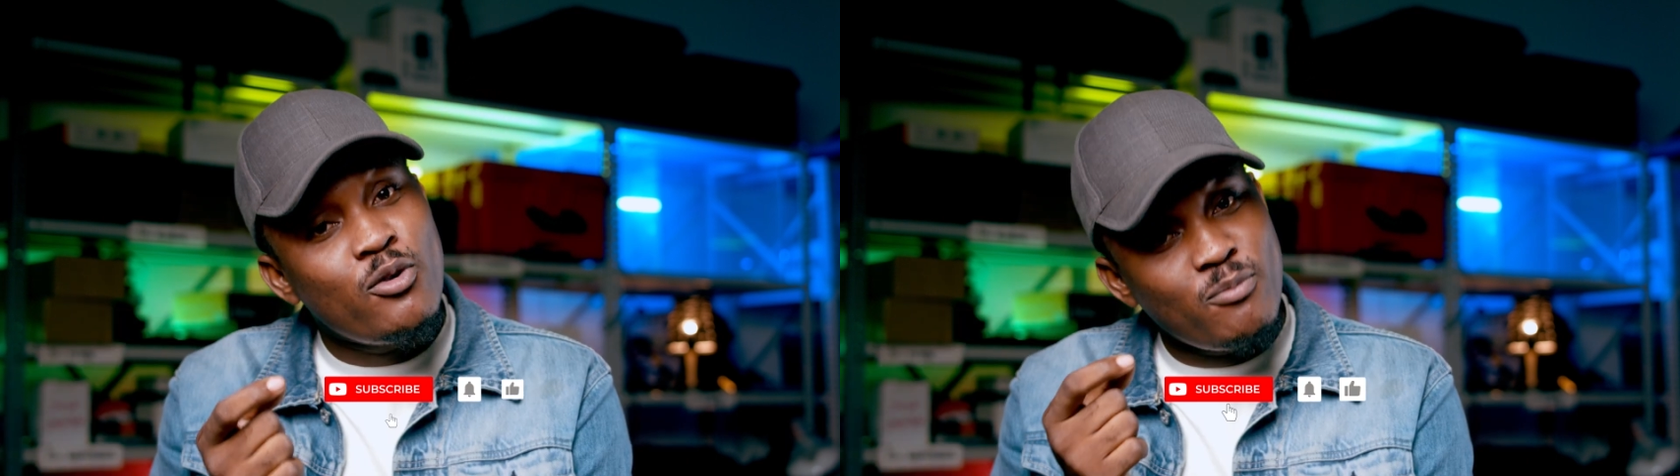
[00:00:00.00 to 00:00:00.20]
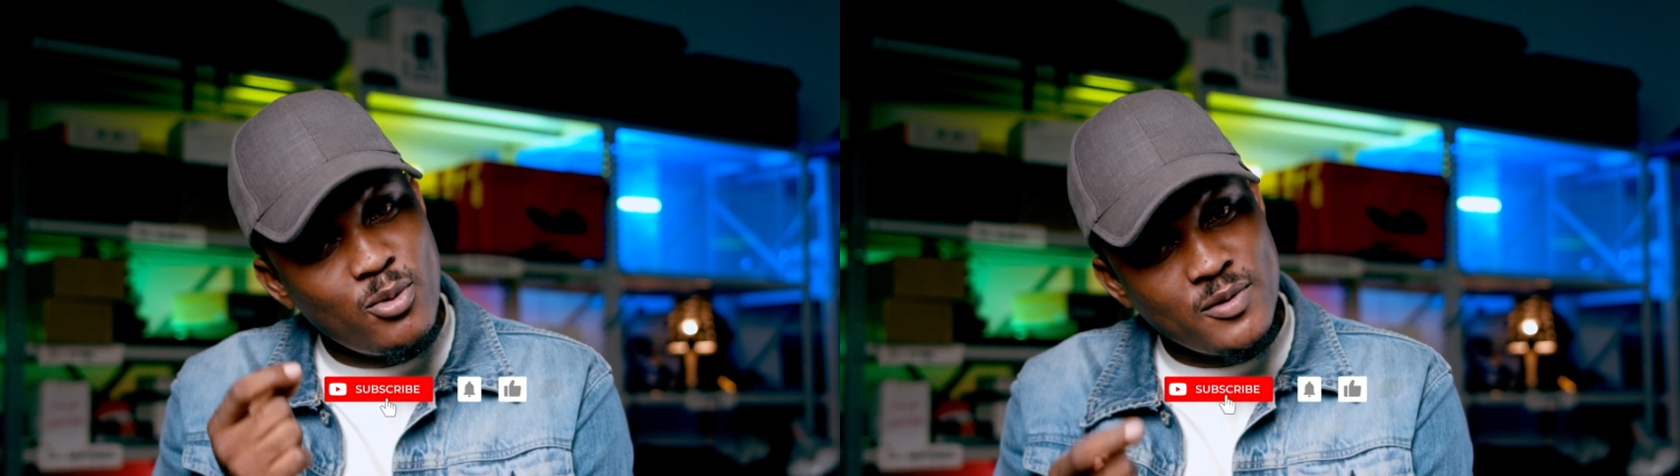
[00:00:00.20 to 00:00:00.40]

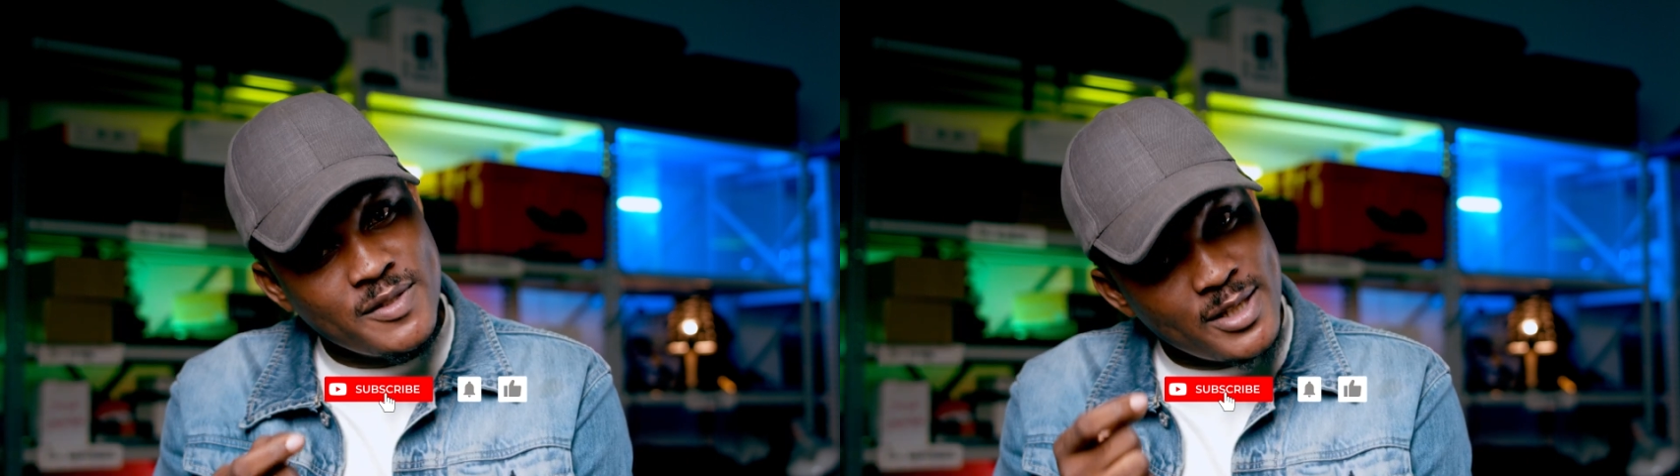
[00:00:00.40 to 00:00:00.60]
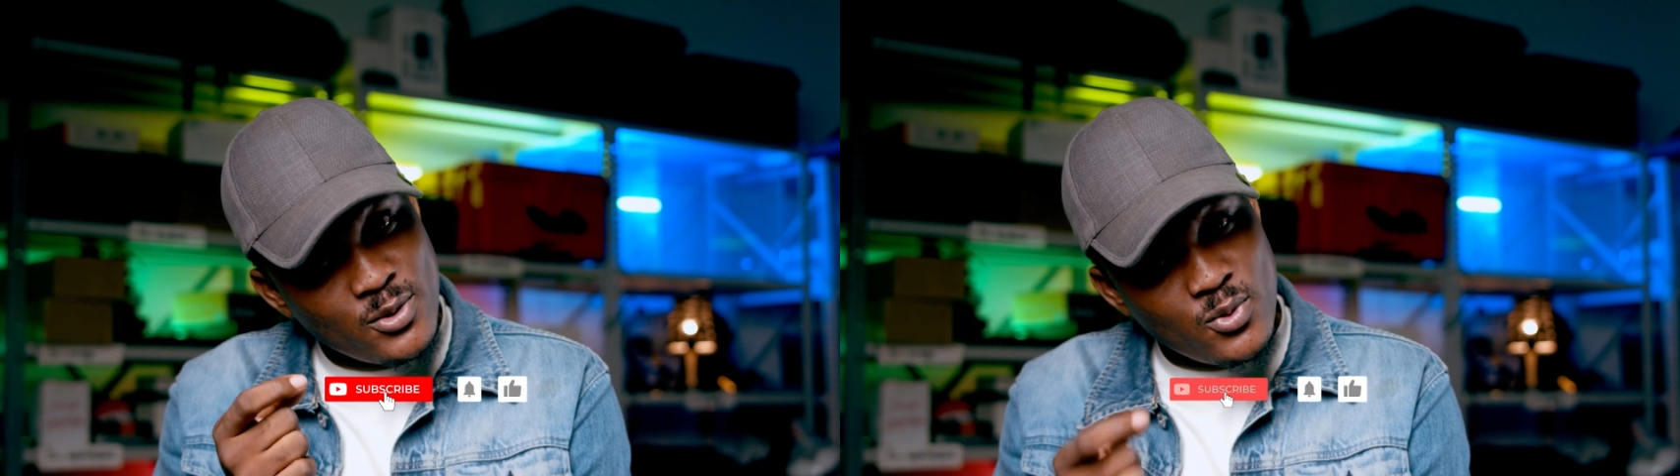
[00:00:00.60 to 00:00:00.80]
of
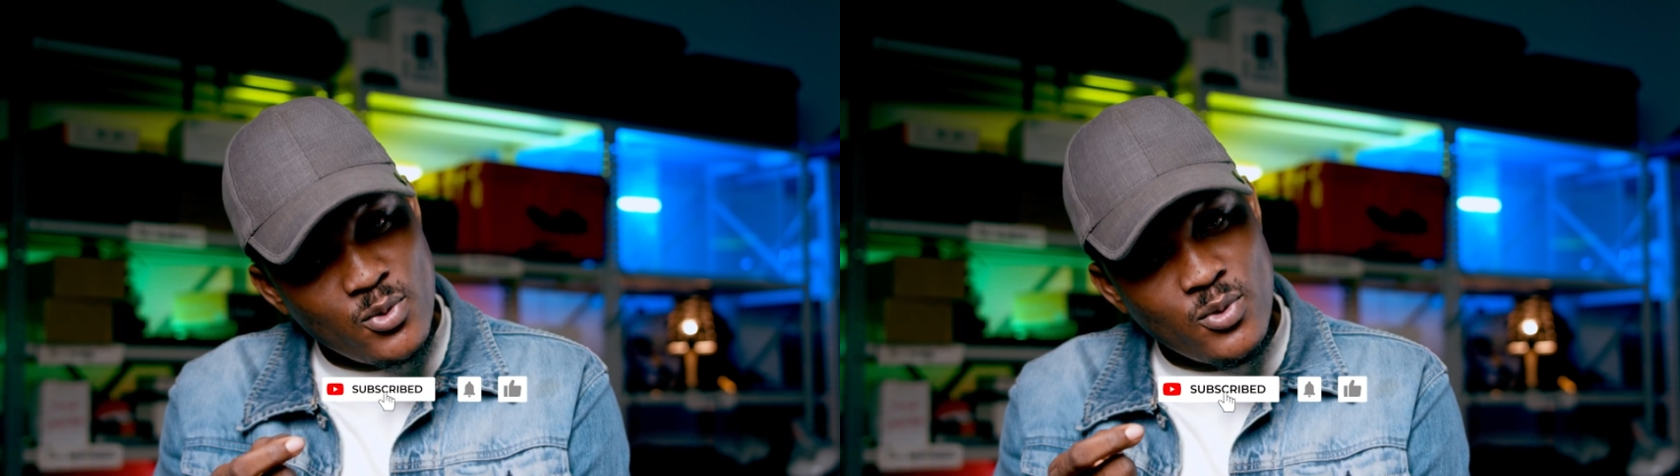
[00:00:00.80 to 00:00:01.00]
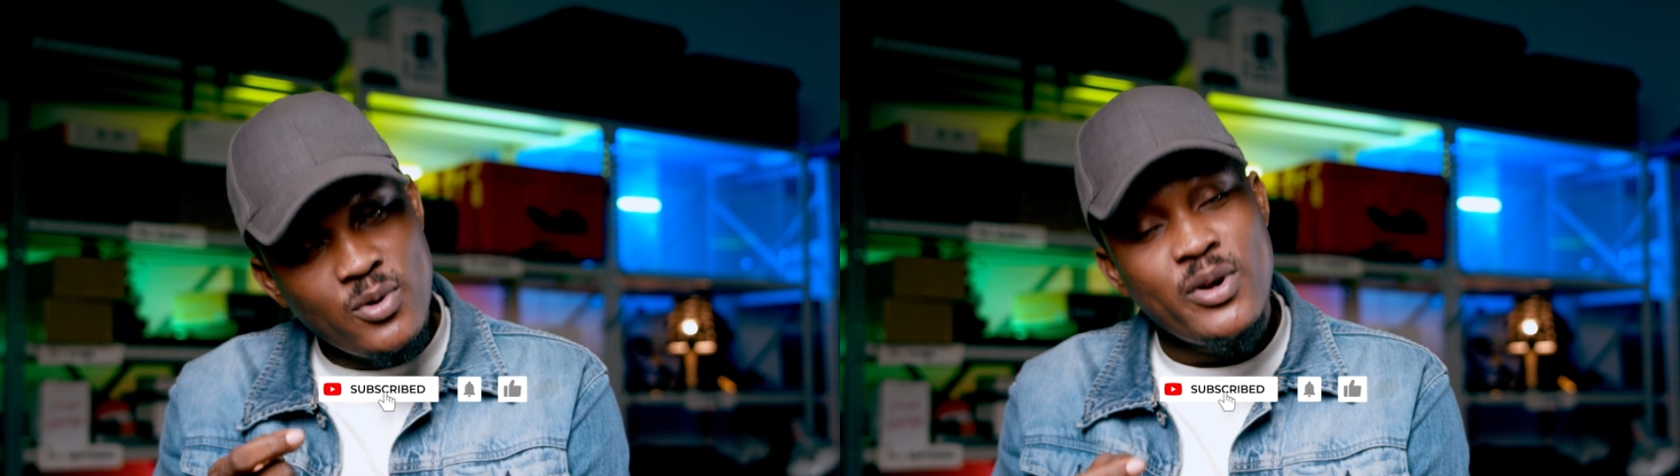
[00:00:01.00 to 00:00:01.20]
months ago,
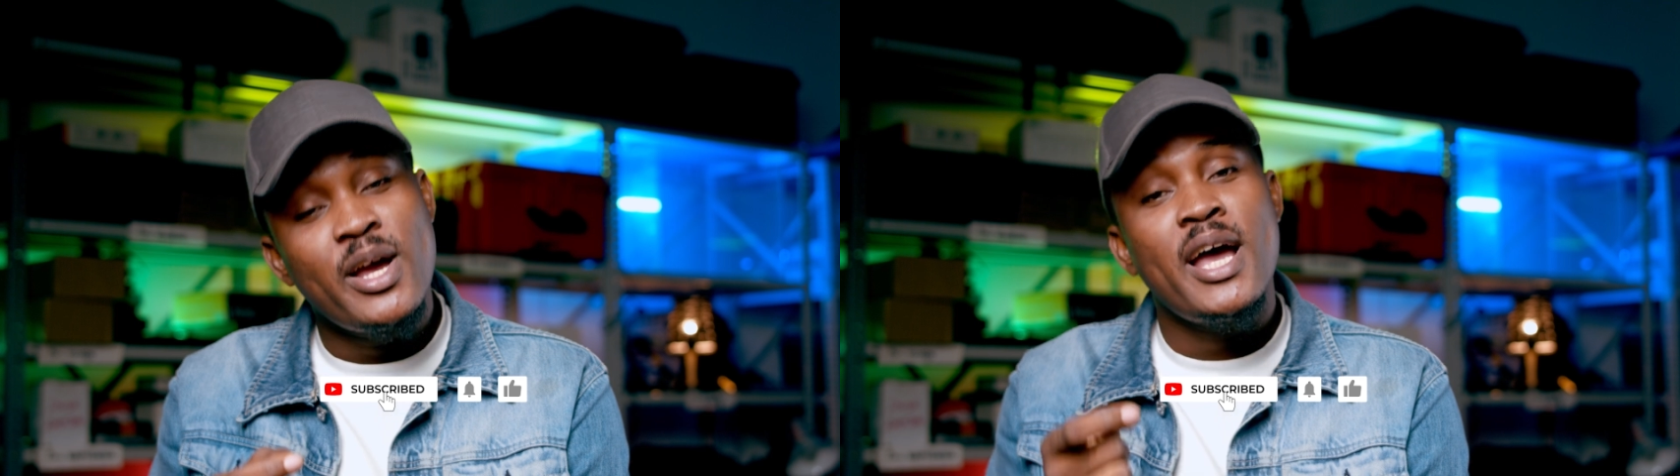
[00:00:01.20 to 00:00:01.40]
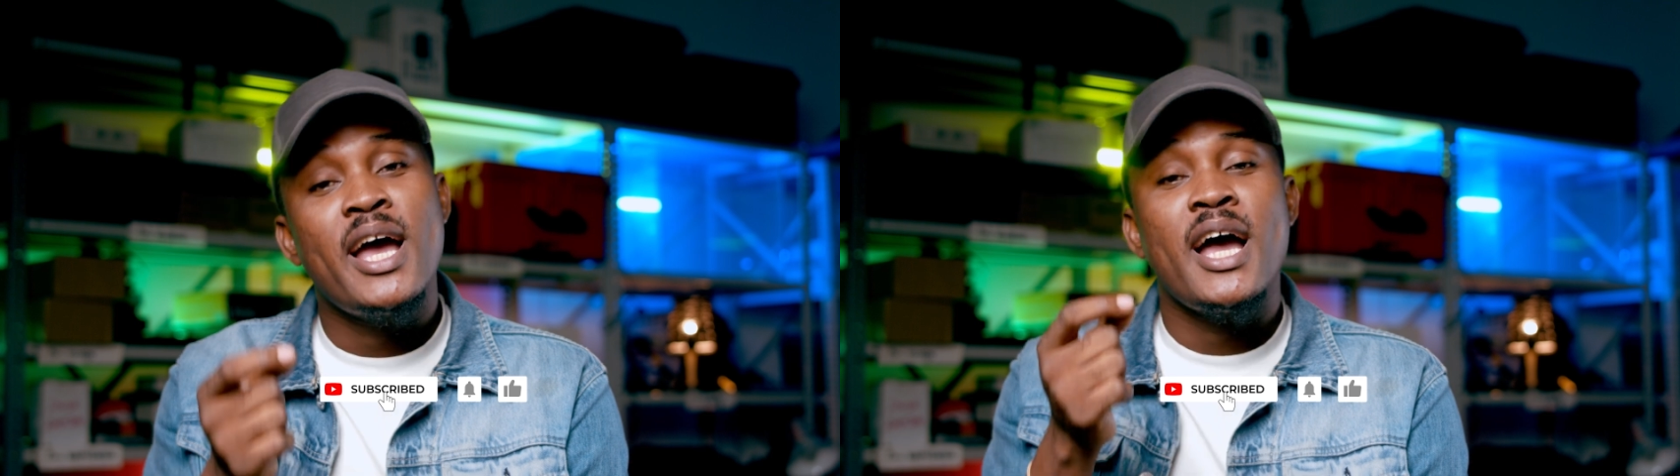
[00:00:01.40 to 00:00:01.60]

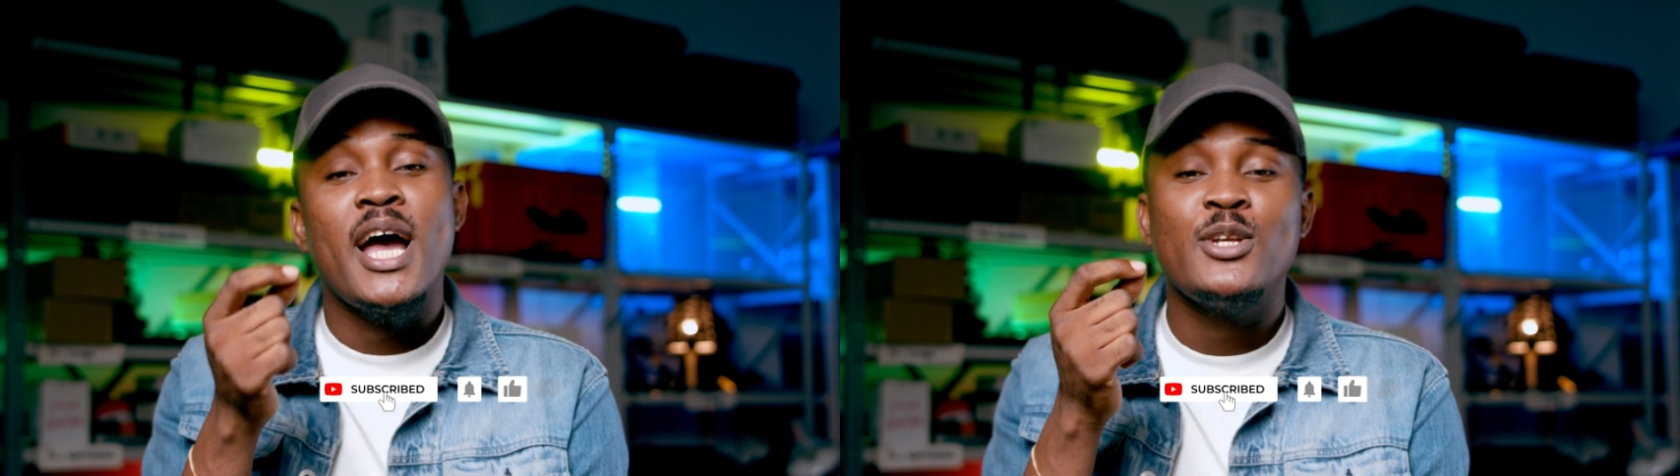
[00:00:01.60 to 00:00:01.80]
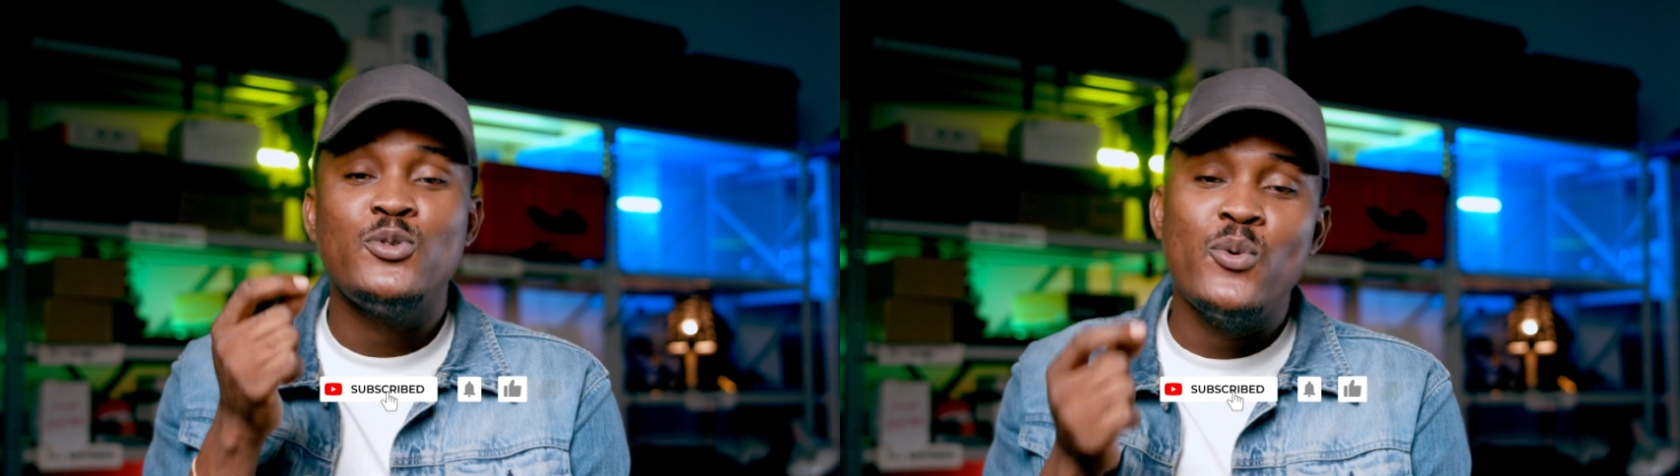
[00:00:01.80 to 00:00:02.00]

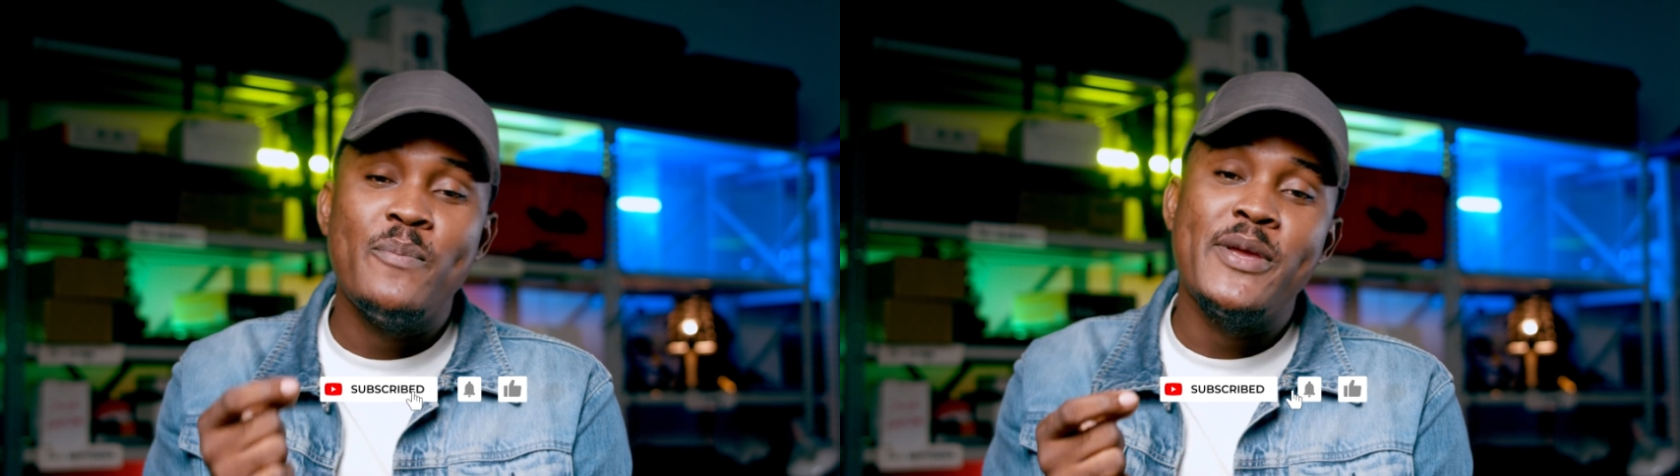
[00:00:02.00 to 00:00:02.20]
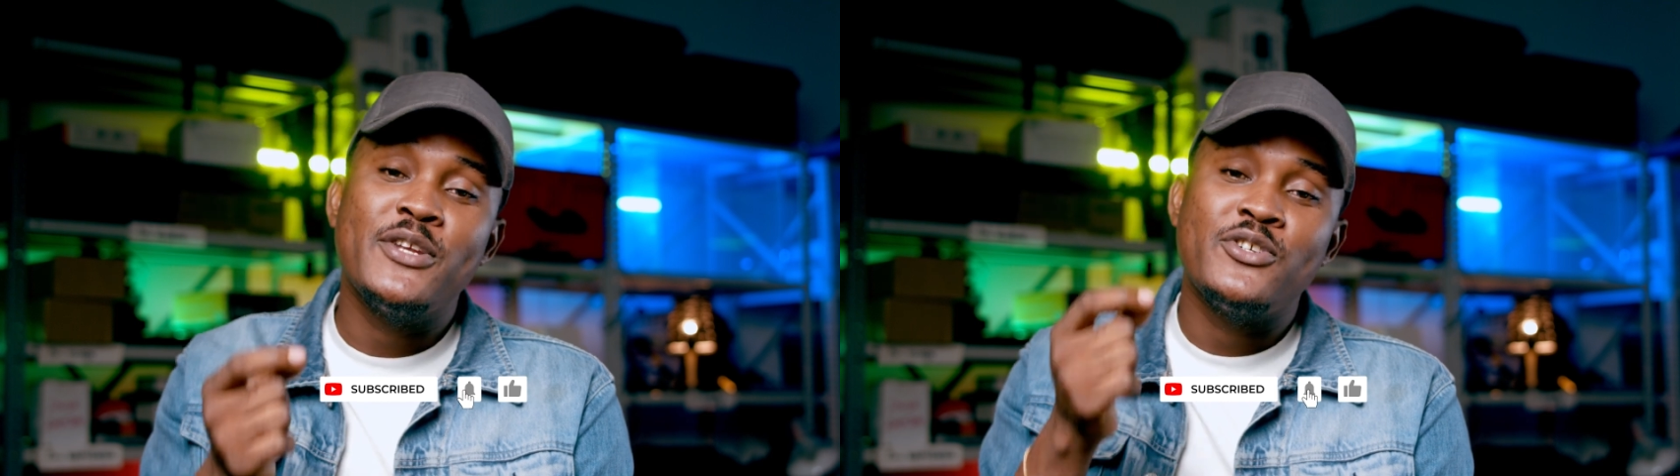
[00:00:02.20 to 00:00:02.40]
Adobe